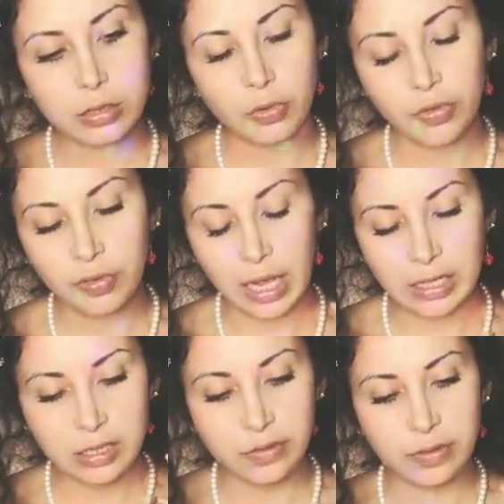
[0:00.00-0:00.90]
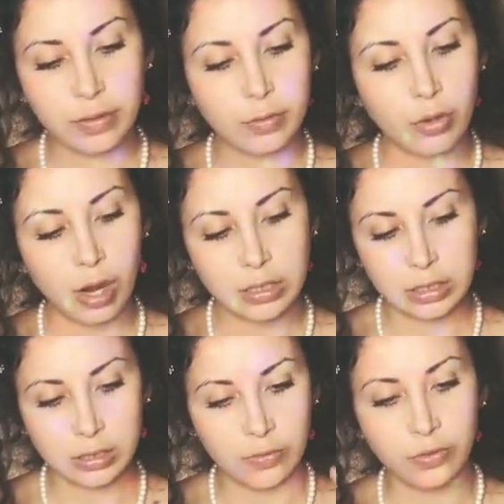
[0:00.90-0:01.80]
reflective
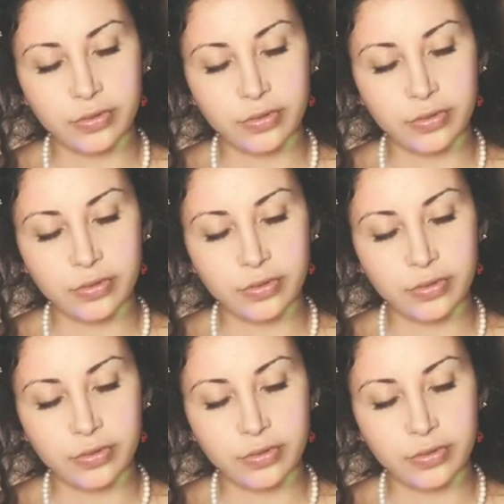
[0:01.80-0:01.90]
process of